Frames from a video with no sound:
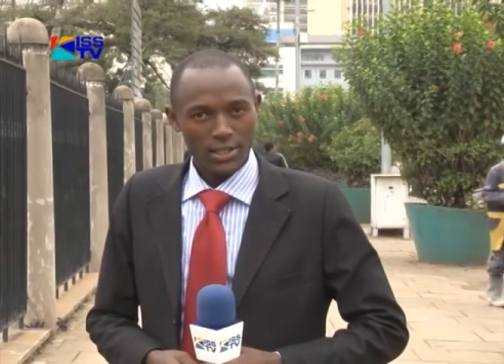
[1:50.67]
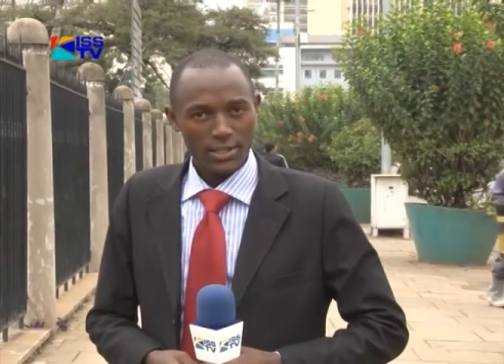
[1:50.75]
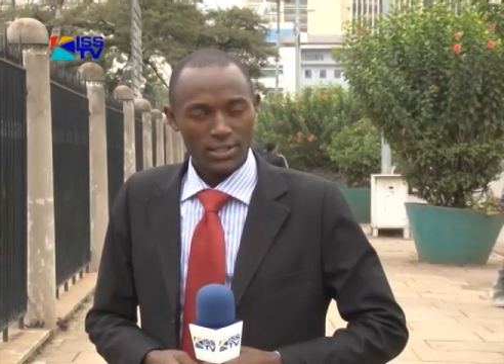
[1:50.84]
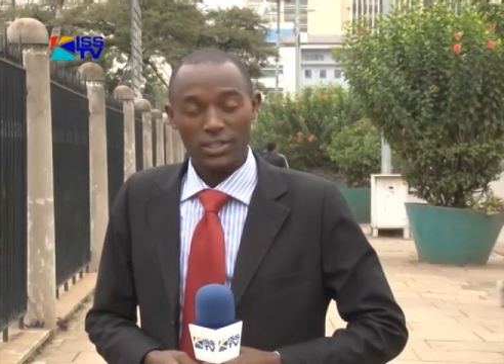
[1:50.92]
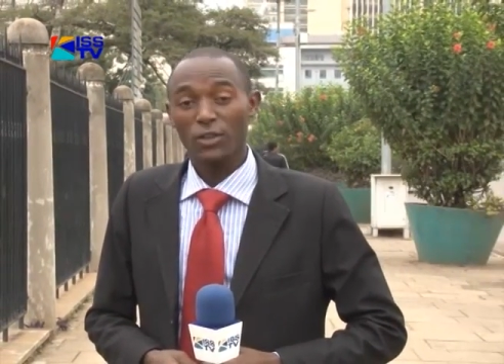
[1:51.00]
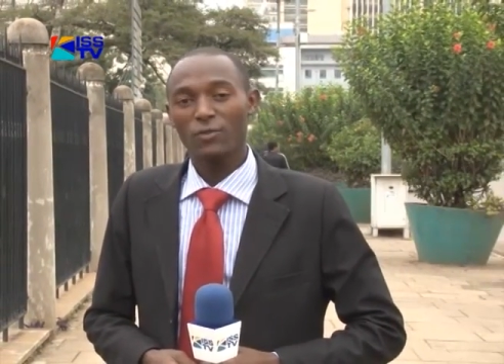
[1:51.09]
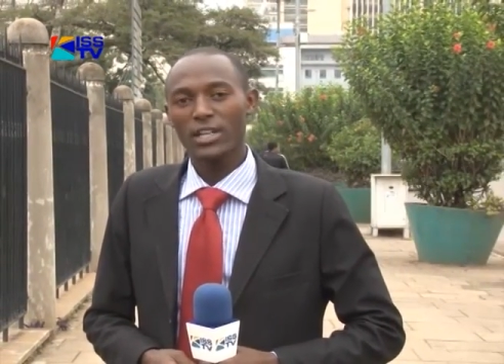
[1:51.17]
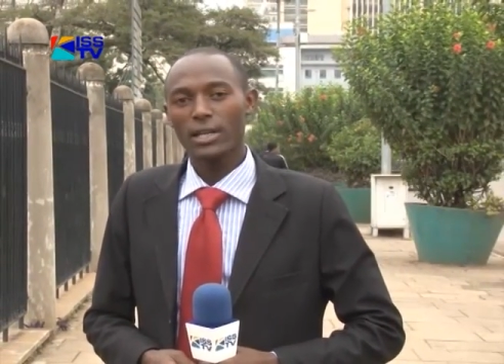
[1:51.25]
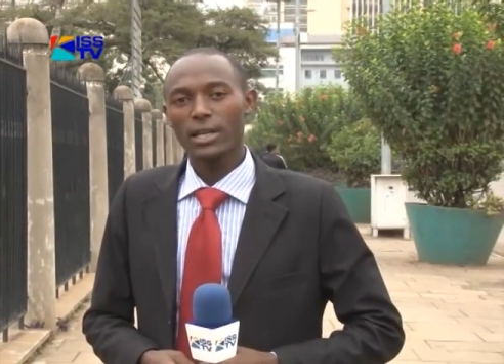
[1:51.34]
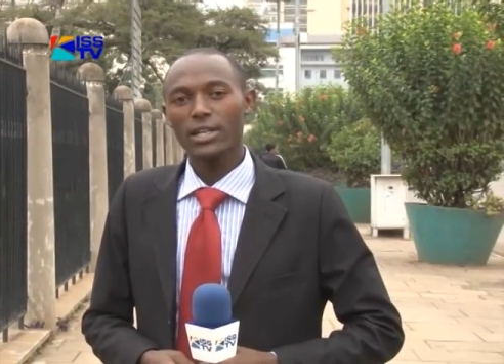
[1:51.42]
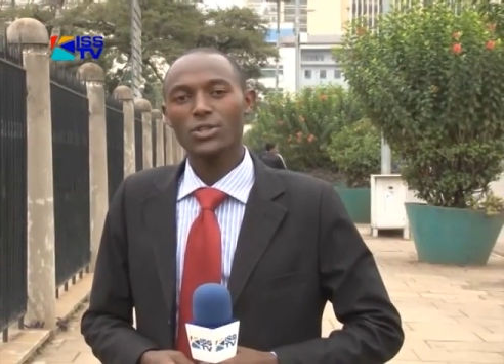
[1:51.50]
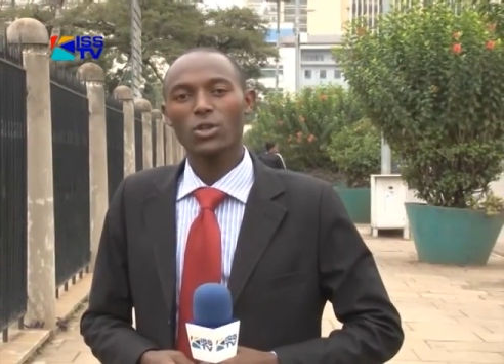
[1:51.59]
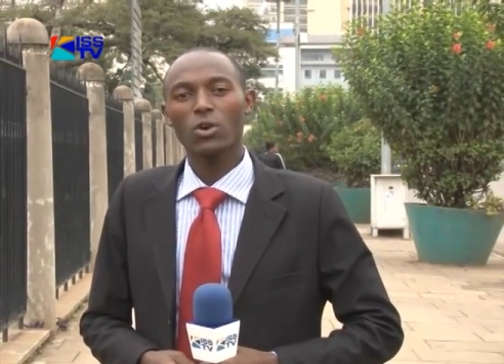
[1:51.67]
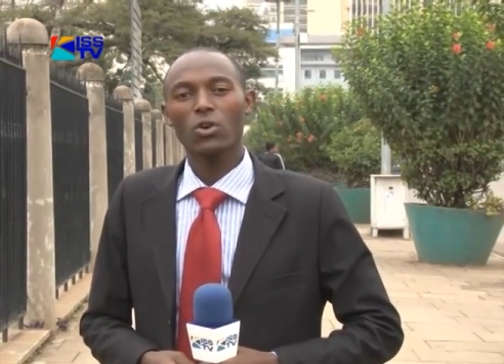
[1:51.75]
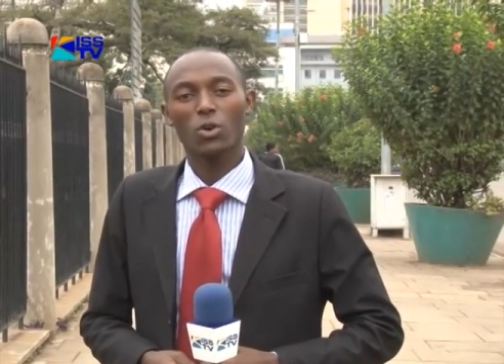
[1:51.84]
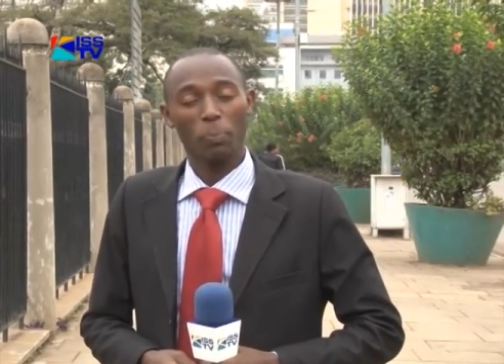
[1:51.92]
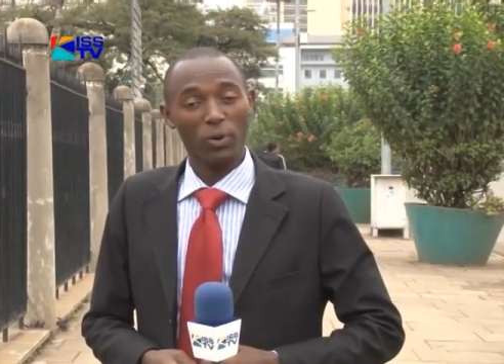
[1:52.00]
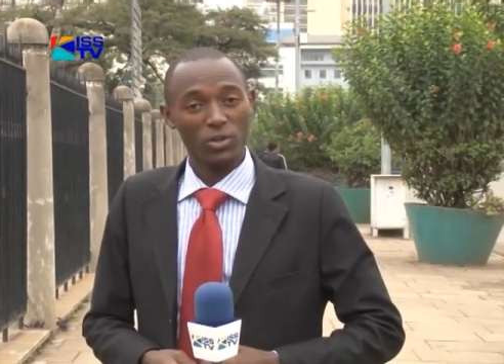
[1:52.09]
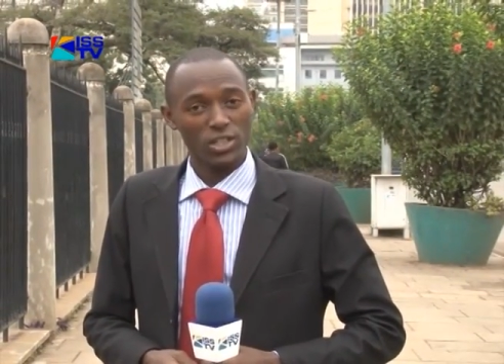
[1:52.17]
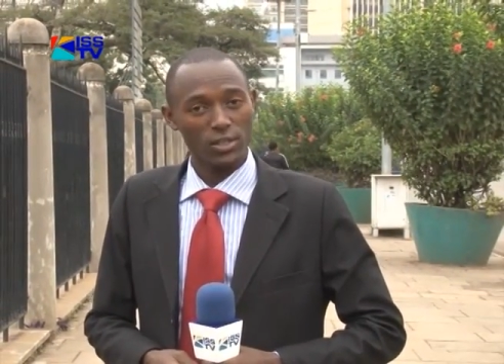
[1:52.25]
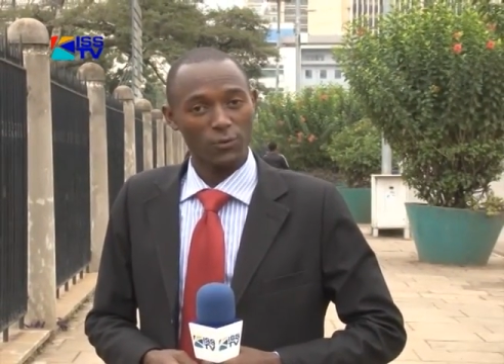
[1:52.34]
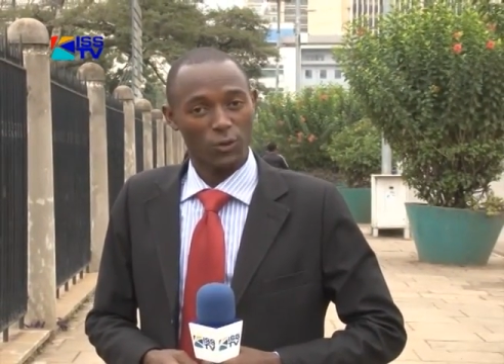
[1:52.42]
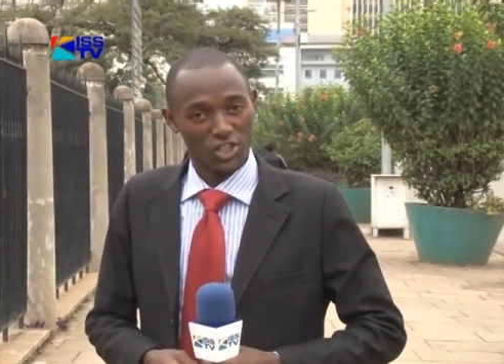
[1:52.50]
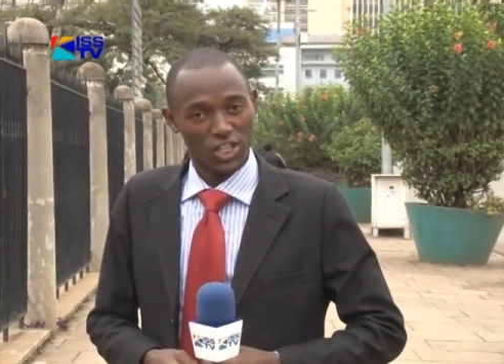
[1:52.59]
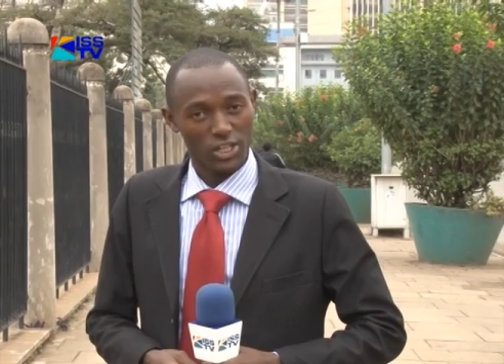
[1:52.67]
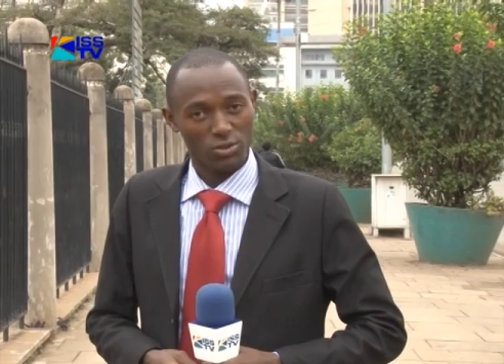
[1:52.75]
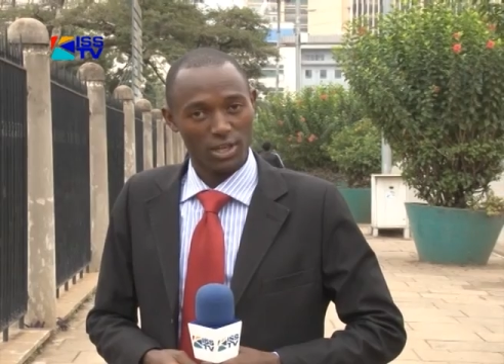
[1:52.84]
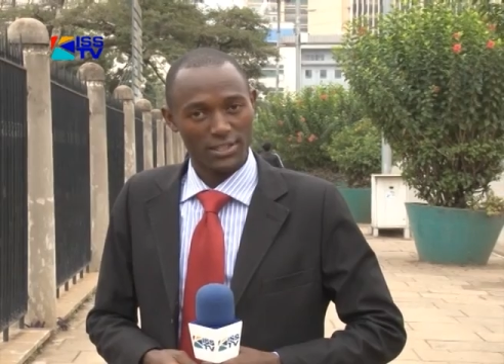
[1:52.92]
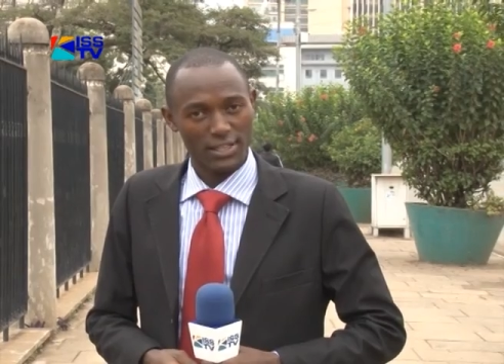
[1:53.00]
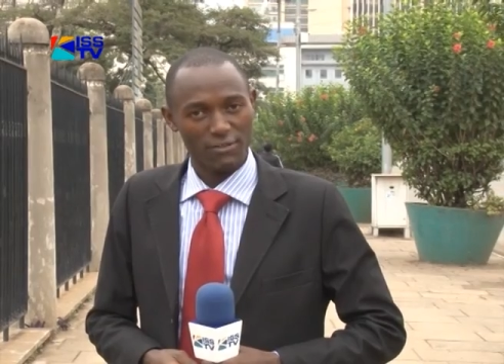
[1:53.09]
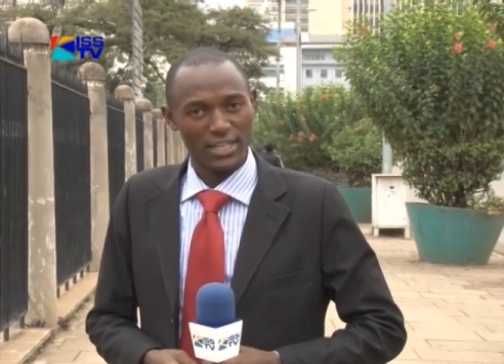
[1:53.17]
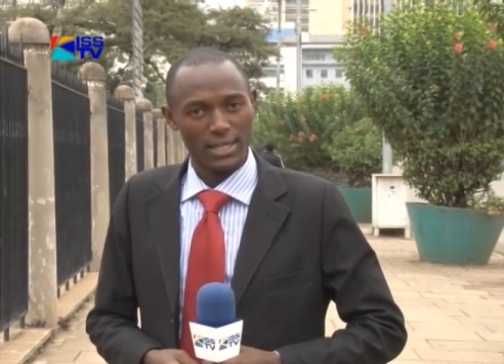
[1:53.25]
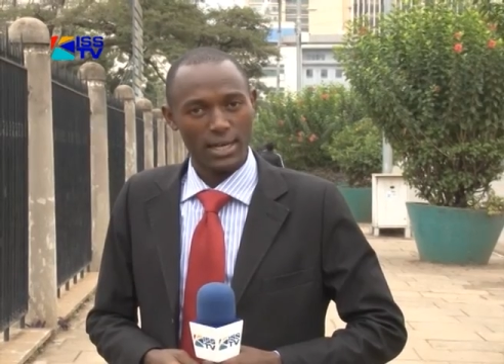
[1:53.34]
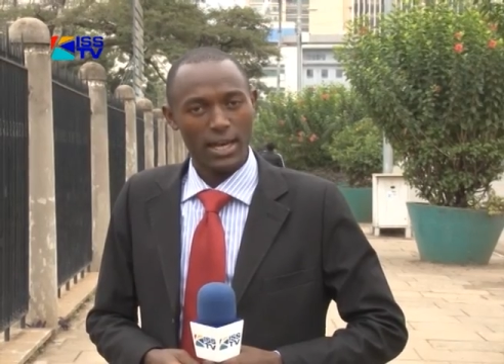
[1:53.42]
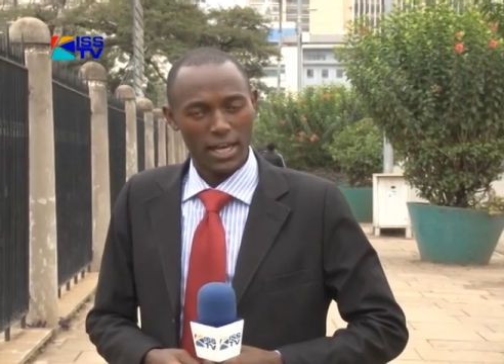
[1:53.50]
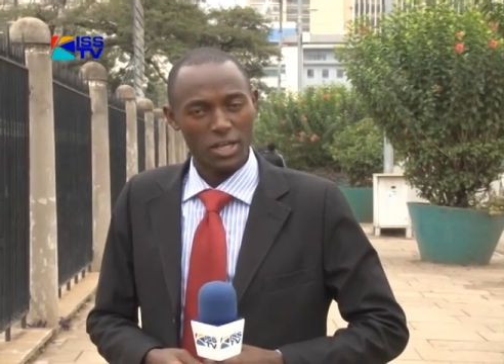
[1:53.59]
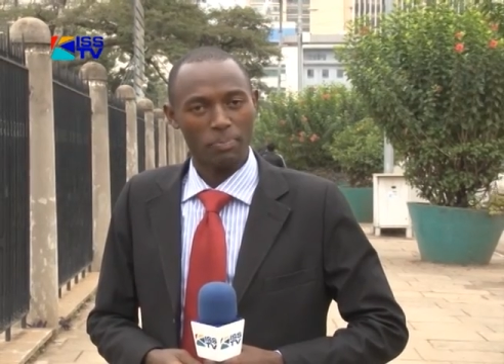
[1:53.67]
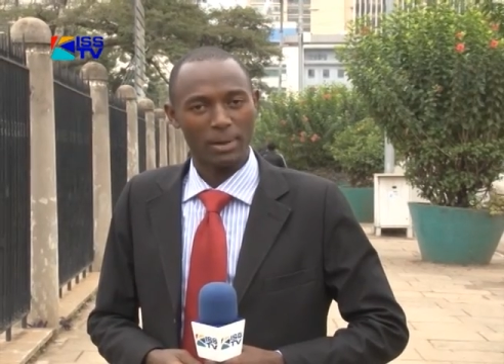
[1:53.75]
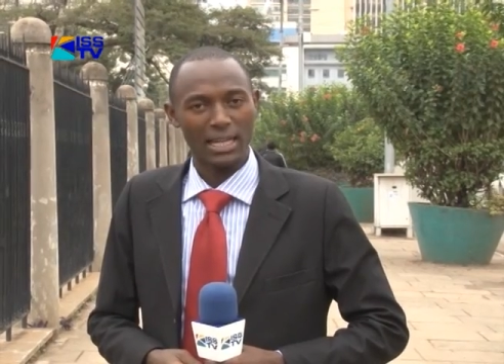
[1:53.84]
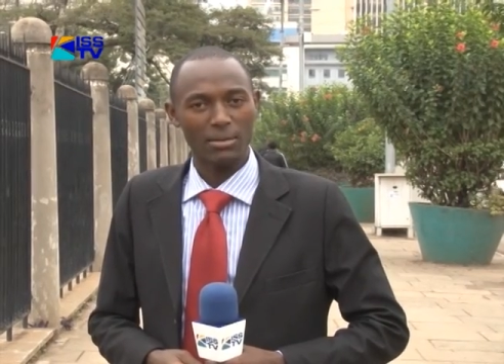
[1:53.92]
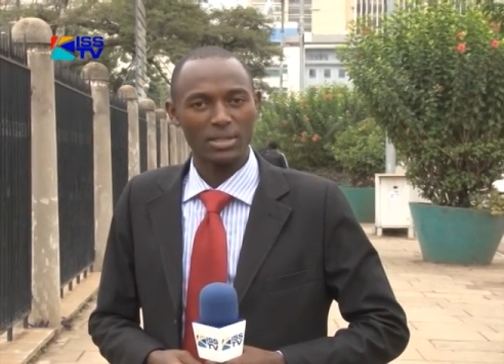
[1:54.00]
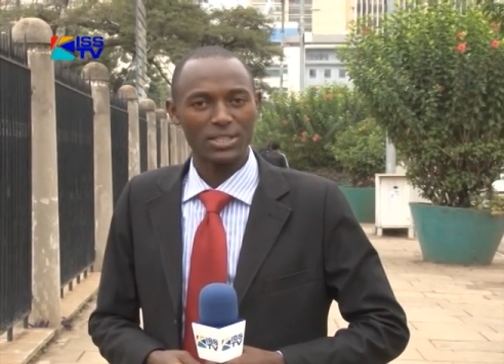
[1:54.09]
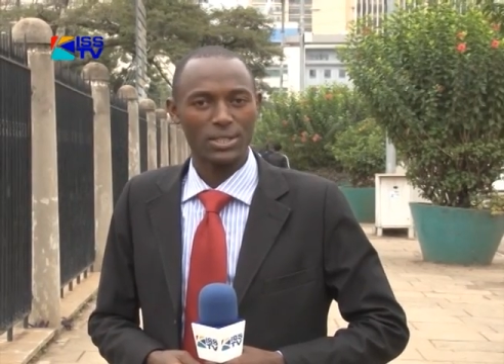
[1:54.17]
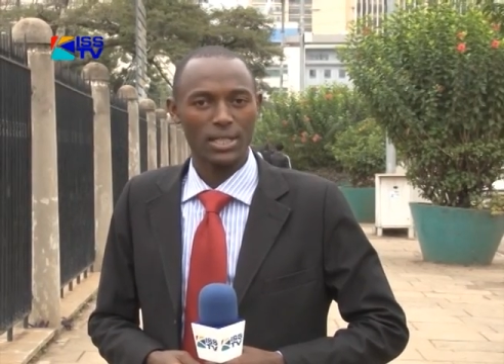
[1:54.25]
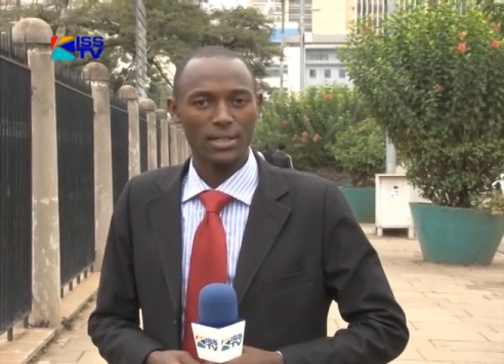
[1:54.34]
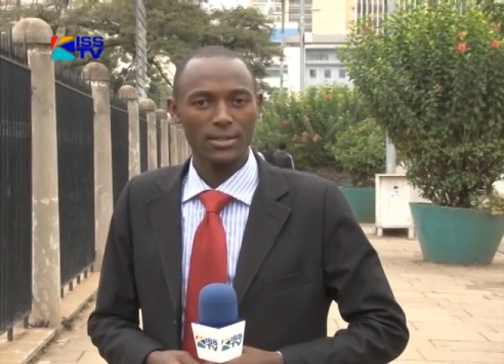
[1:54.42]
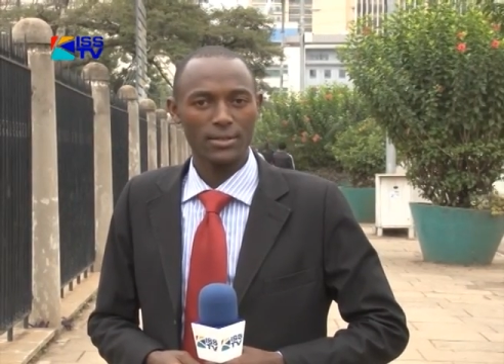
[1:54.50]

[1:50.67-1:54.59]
Stephen Letoo reporting for J S O seven in Parliament.